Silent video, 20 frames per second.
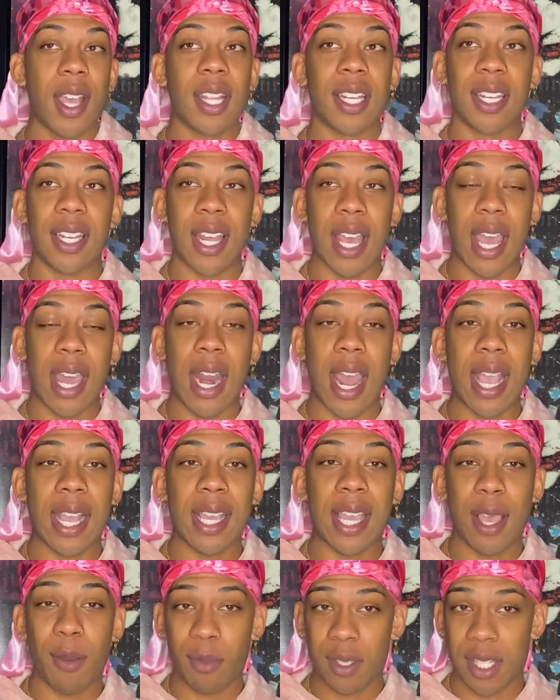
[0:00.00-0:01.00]
and I
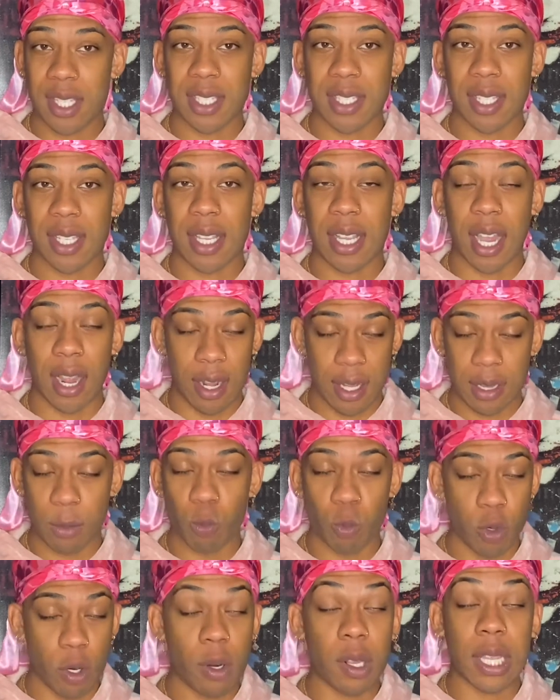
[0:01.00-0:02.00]
came with this.
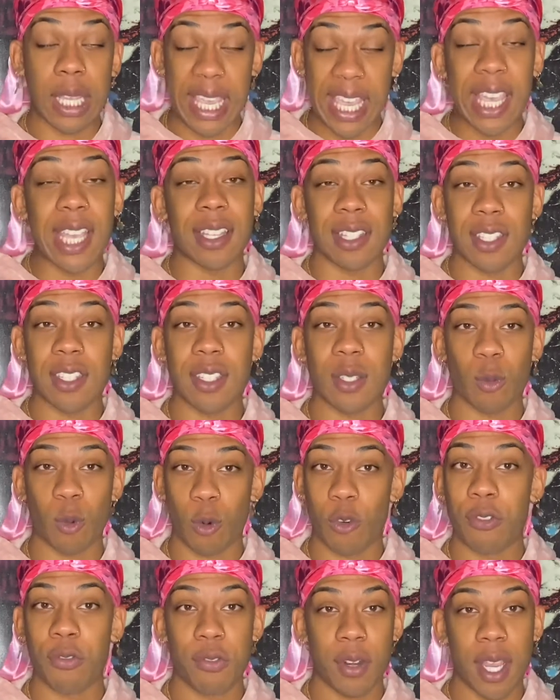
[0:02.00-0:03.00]
We're kids. We're
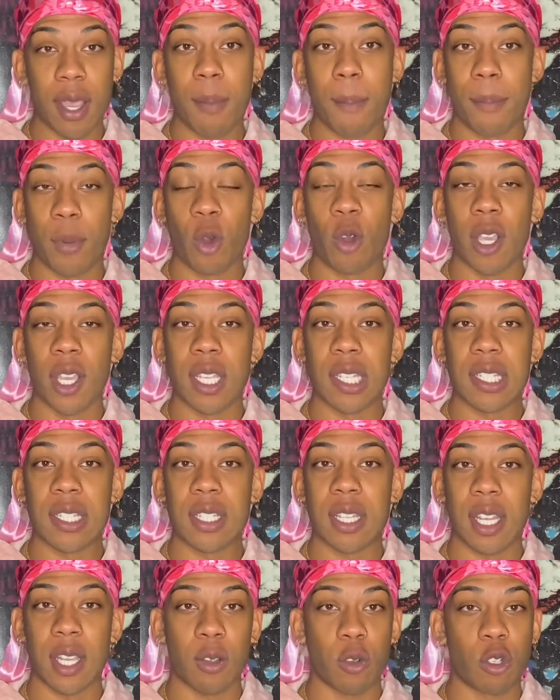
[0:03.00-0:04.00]
freaking boys.
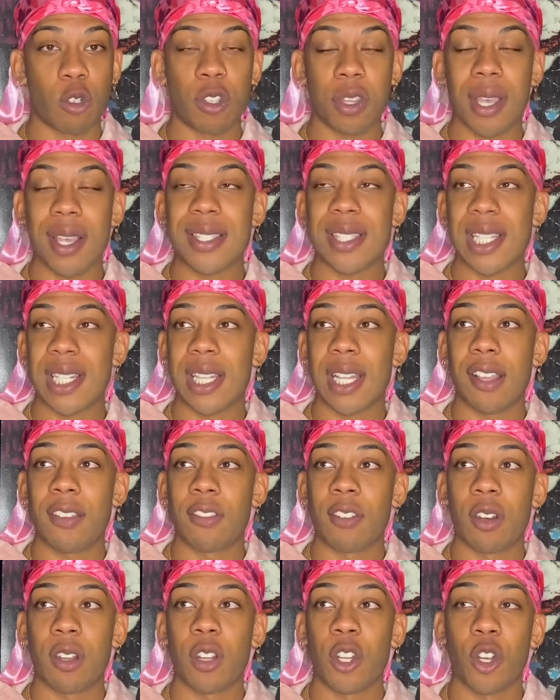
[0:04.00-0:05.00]
Like
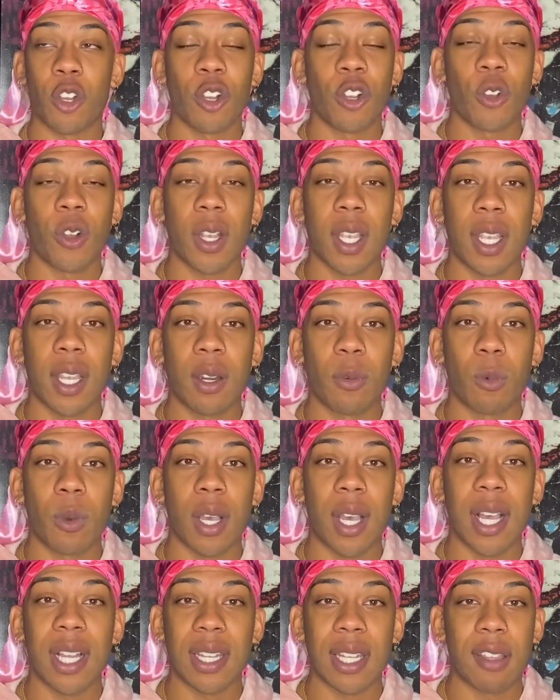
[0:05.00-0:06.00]
2011, you're in grade,
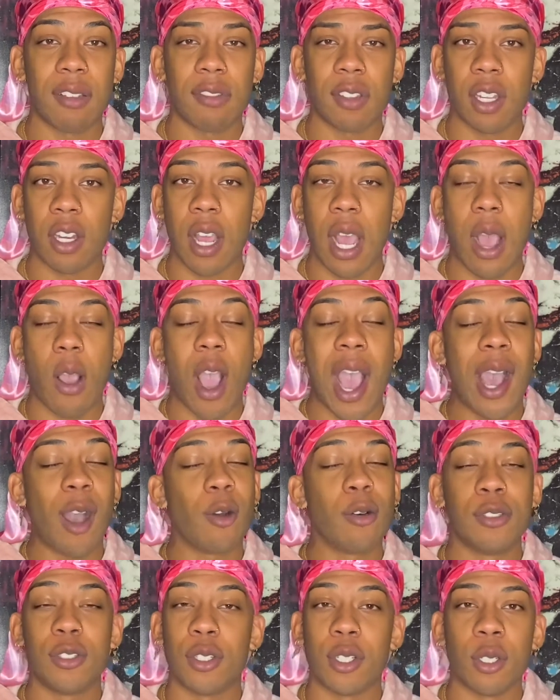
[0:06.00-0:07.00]
what, 11? How
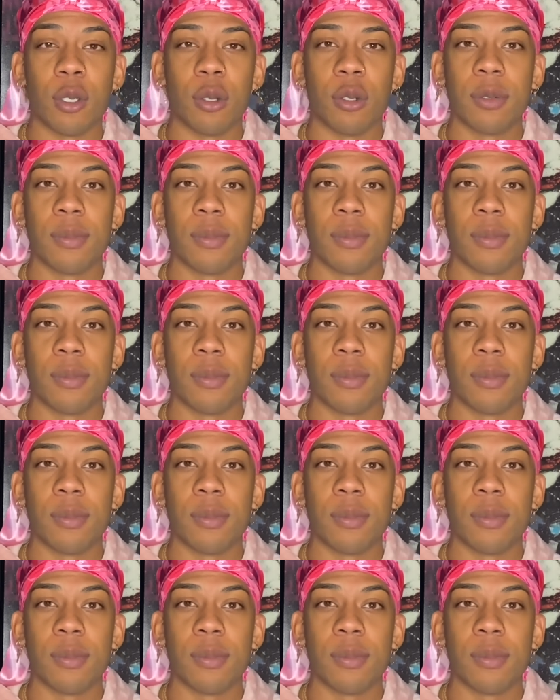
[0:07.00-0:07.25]
old are you?